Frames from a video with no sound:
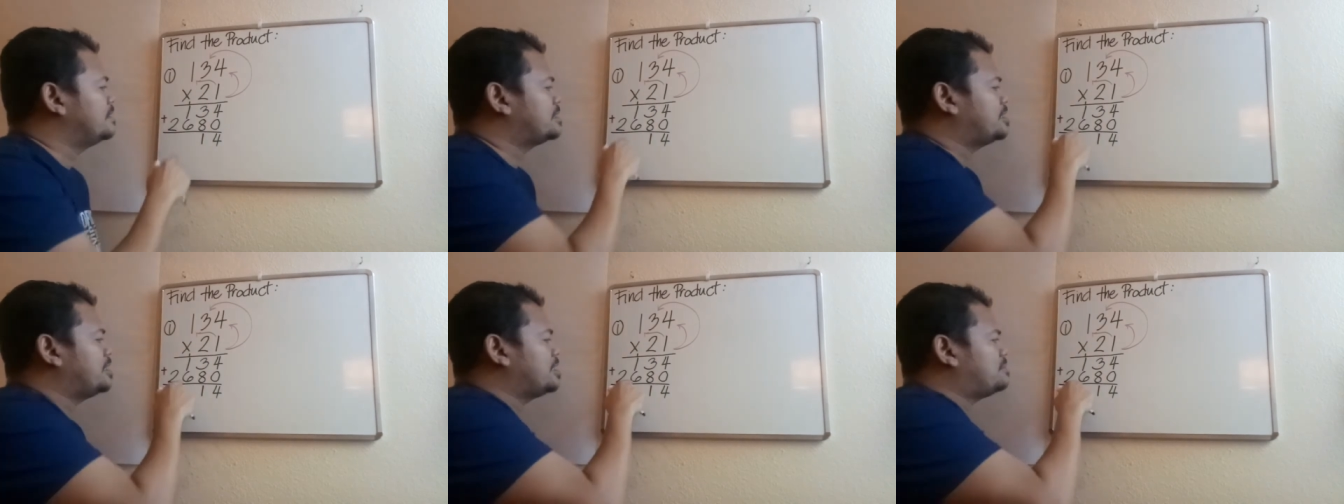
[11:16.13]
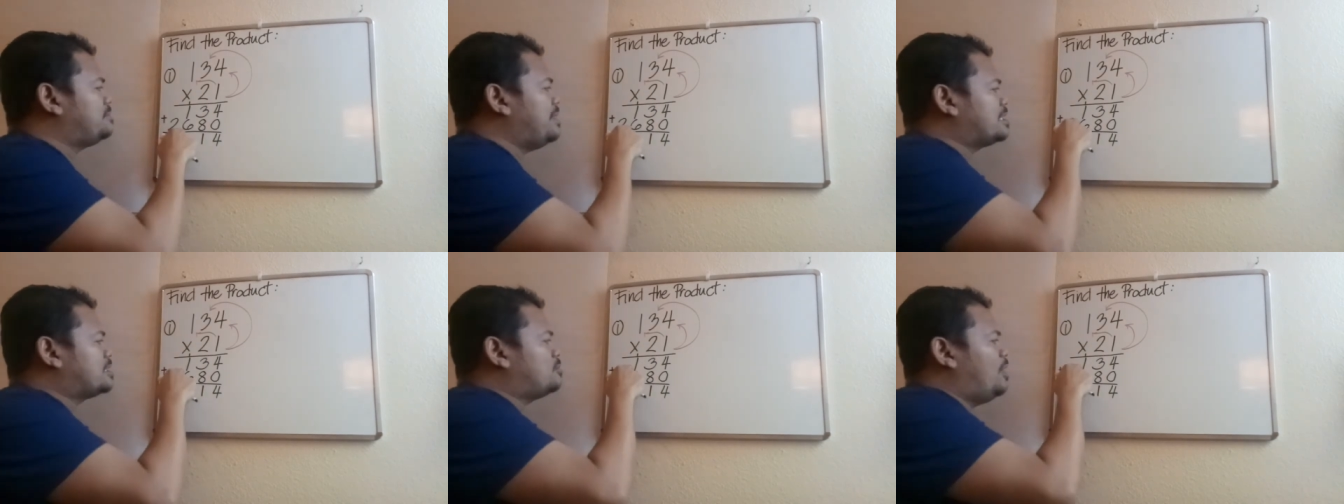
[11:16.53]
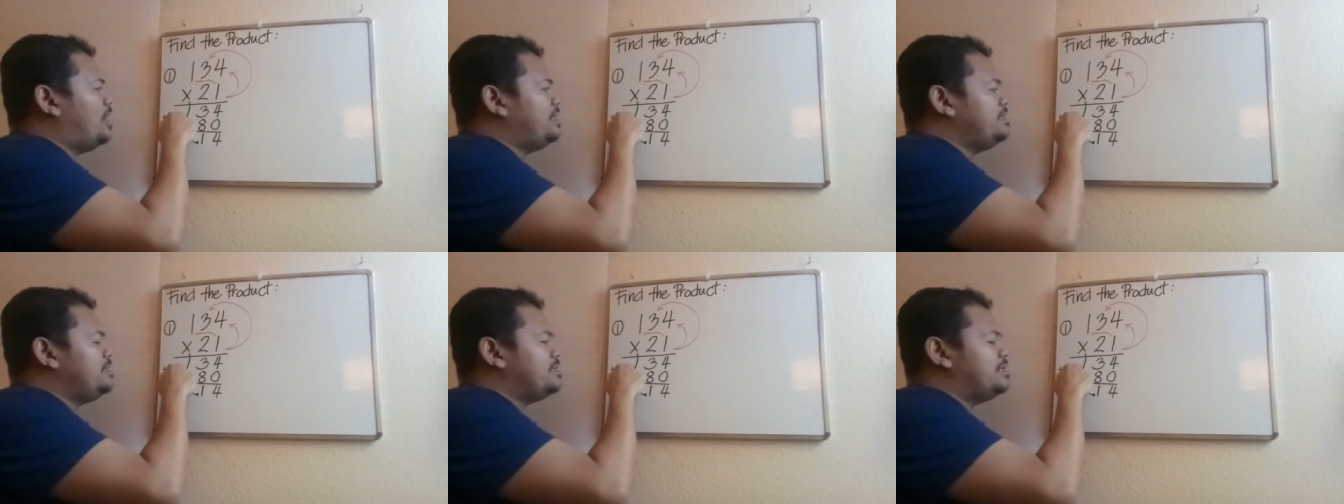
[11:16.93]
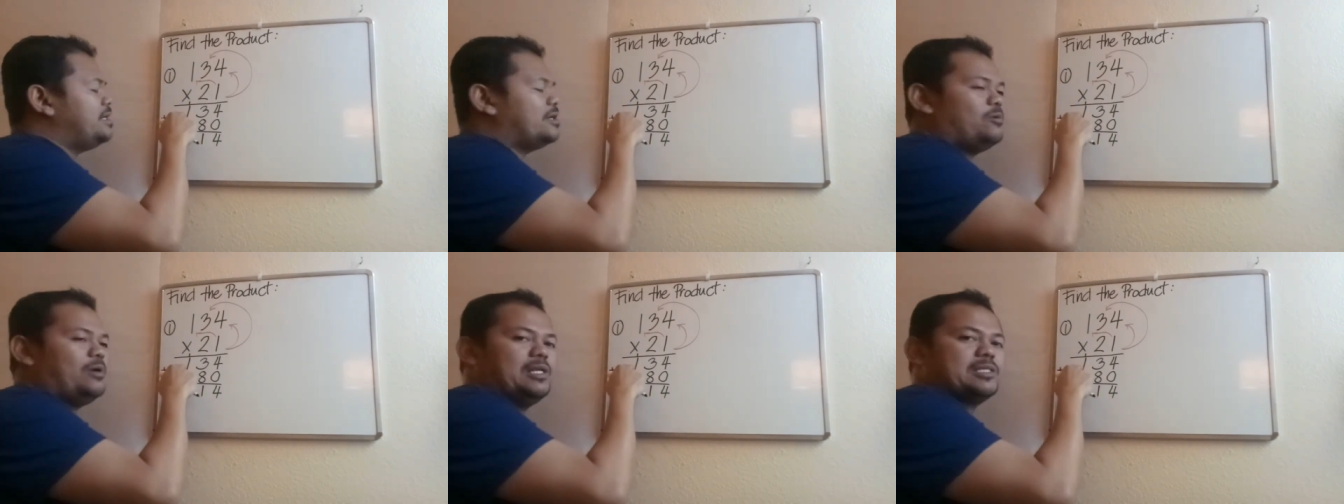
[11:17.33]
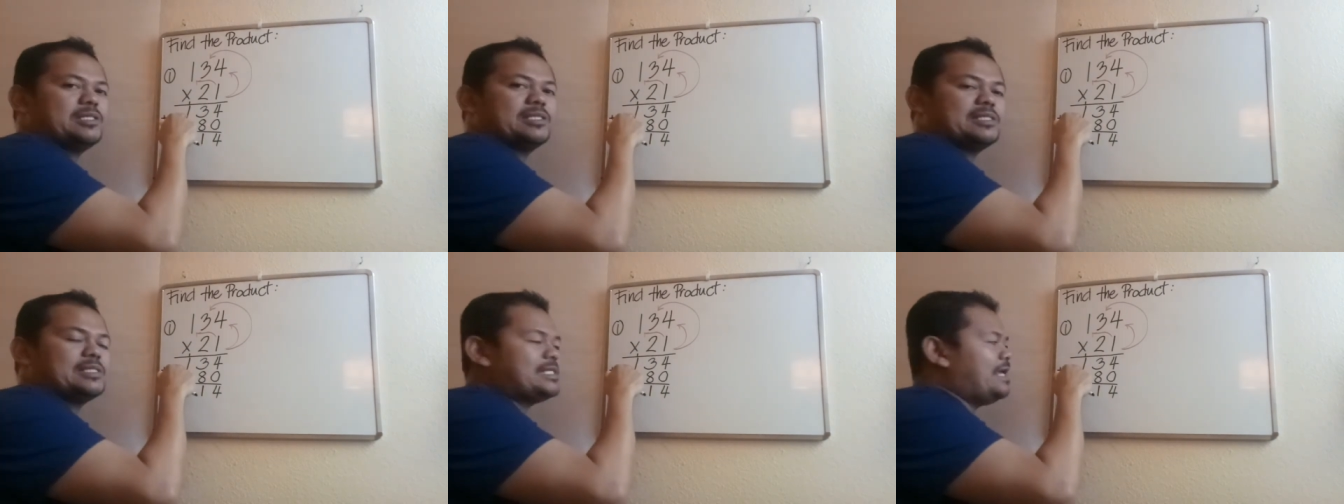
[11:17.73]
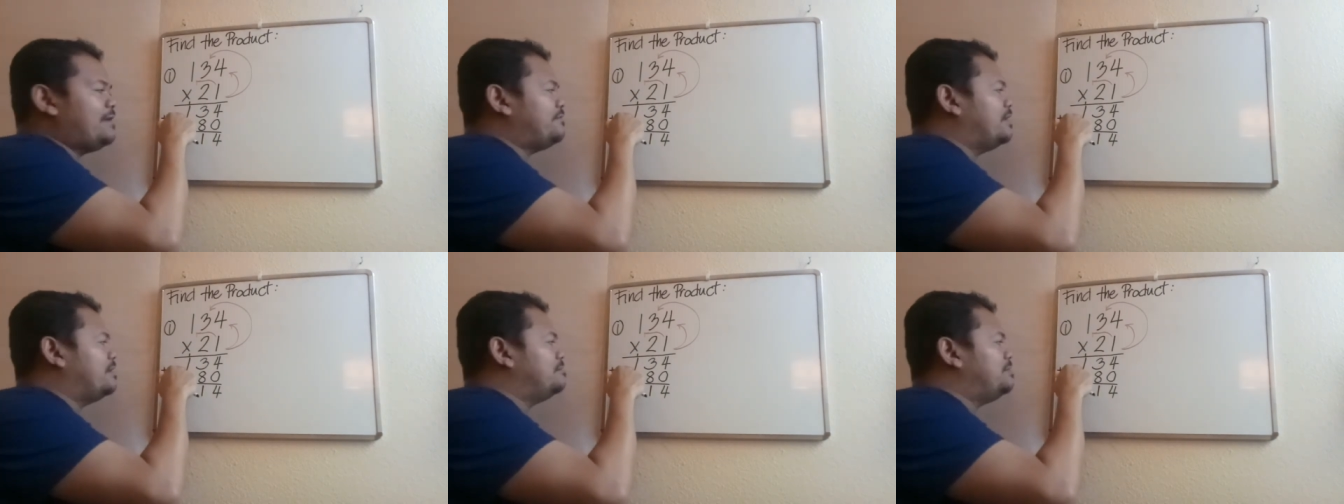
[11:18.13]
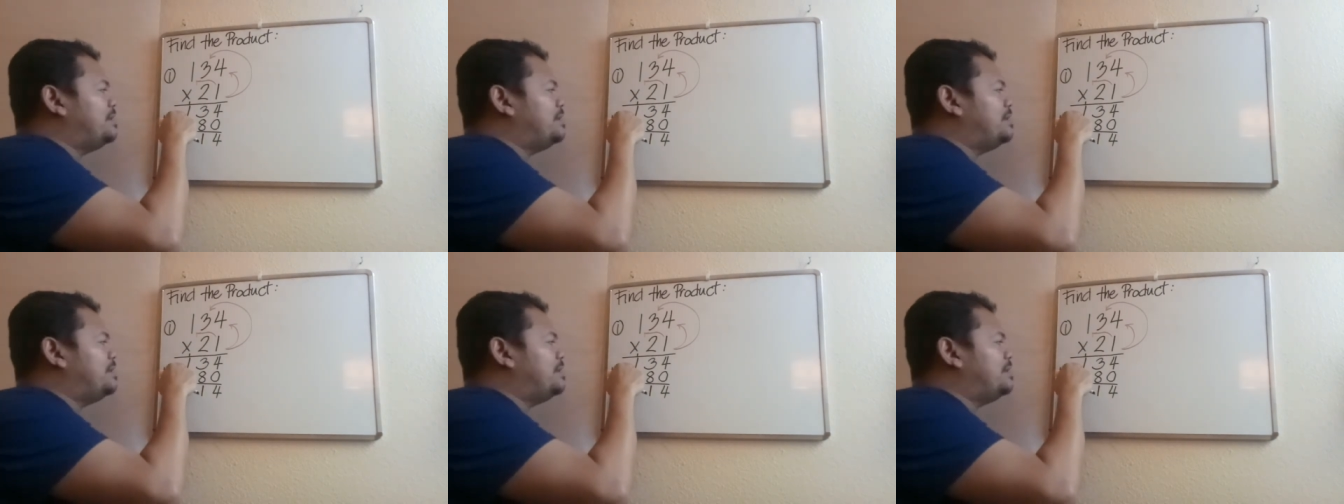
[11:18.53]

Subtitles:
6 plus 1 equals 7.